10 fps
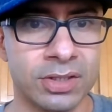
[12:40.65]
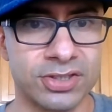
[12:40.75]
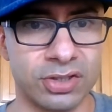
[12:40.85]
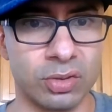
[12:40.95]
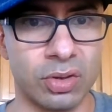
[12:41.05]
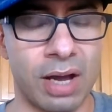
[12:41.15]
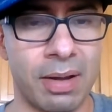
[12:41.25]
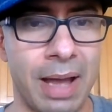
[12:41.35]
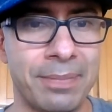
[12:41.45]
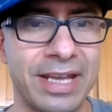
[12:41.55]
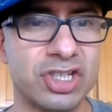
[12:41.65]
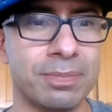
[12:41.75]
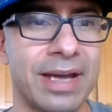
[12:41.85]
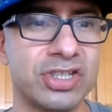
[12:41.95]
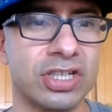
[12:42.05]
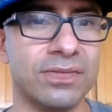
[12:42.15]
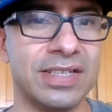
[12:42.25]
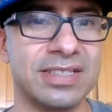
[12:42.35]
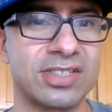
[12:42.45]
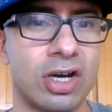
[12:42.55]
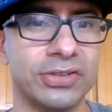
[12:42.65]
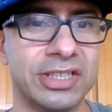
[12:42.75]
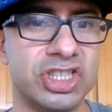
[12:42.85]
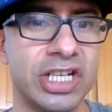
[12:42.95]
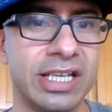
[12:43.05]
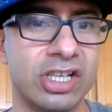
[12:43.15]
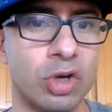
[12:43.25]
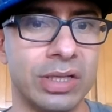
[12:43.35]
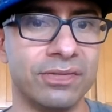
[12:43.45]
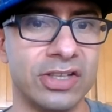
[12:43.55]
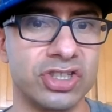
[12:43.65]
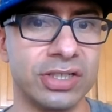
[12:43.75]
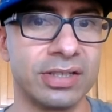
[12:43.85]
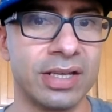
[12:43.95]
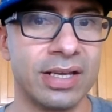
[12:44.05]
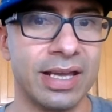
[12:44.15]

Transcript: So a major measure of this is called the Gini coefficient.